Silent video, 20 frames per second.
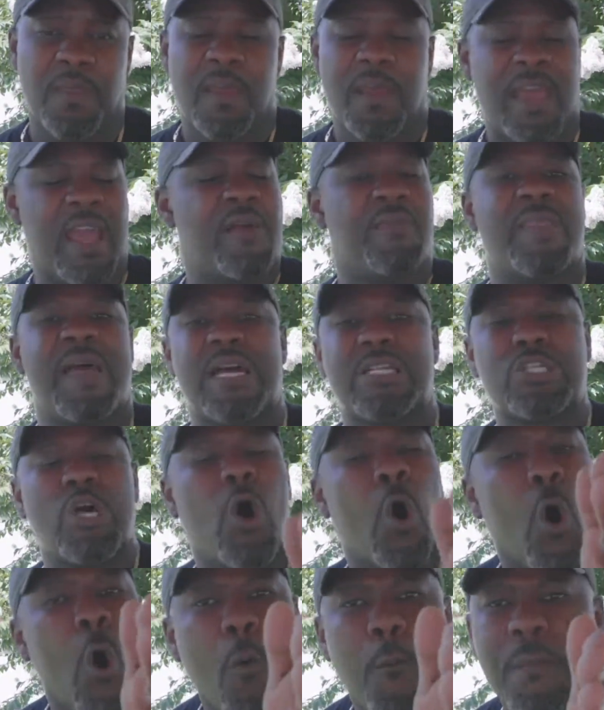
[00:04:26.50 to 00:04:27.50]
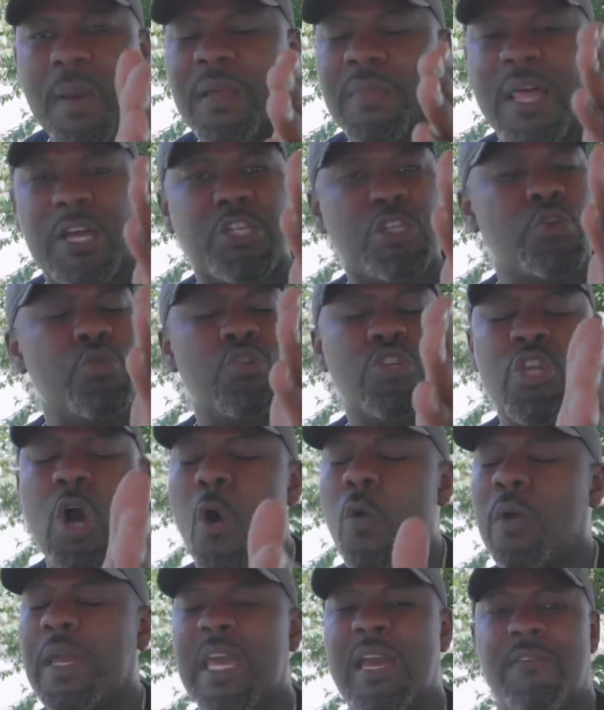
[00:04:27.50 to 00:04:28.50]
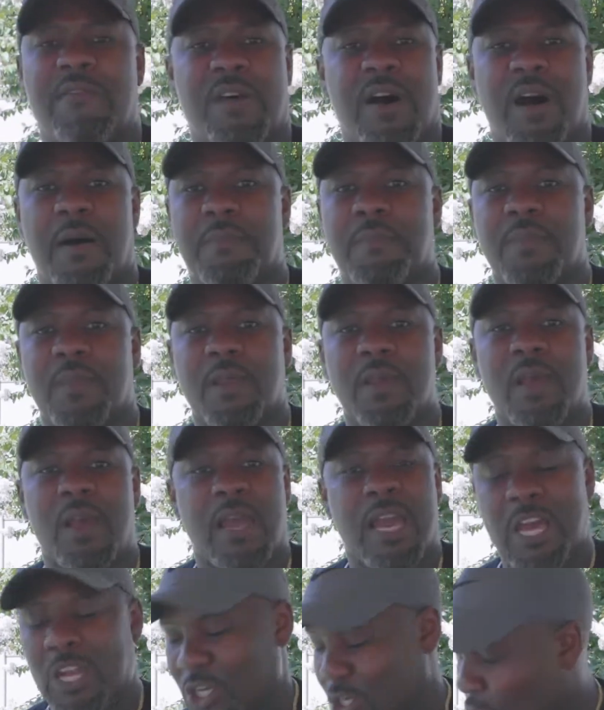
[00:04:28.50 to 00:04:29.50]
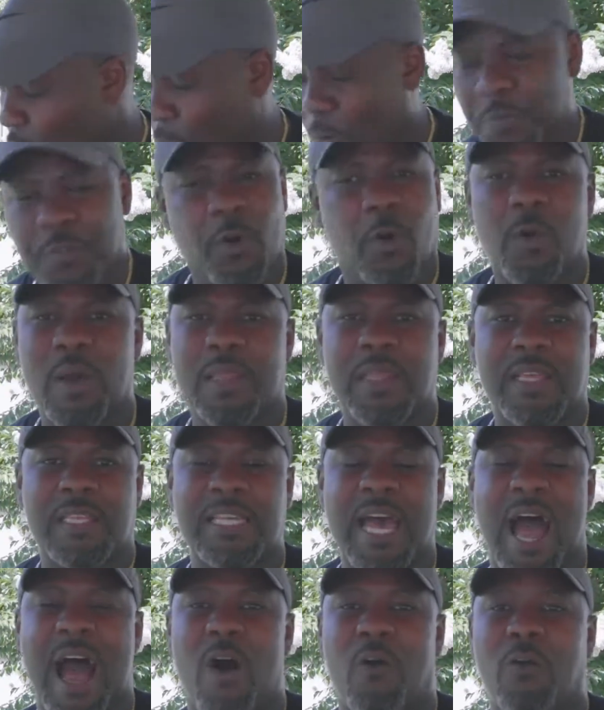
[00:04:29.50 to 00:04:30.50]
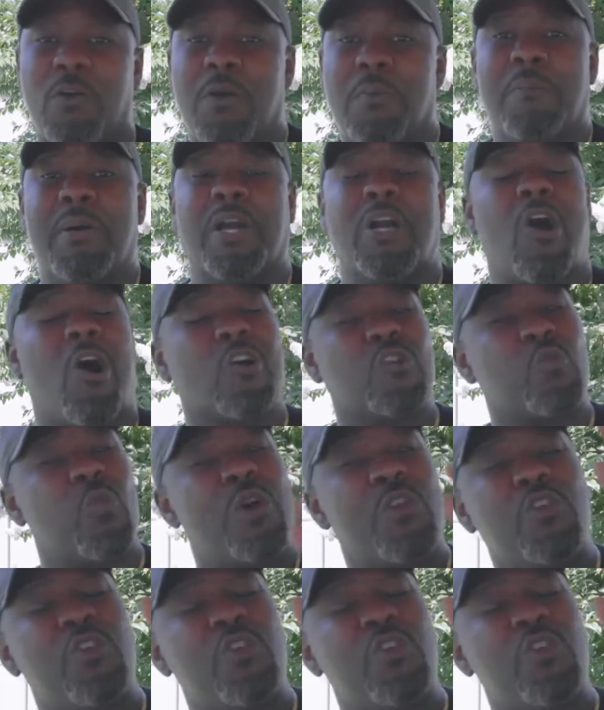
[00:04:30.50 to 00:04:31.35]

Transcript: and that's hoping that you don't give up and don't throw in the towel. Because when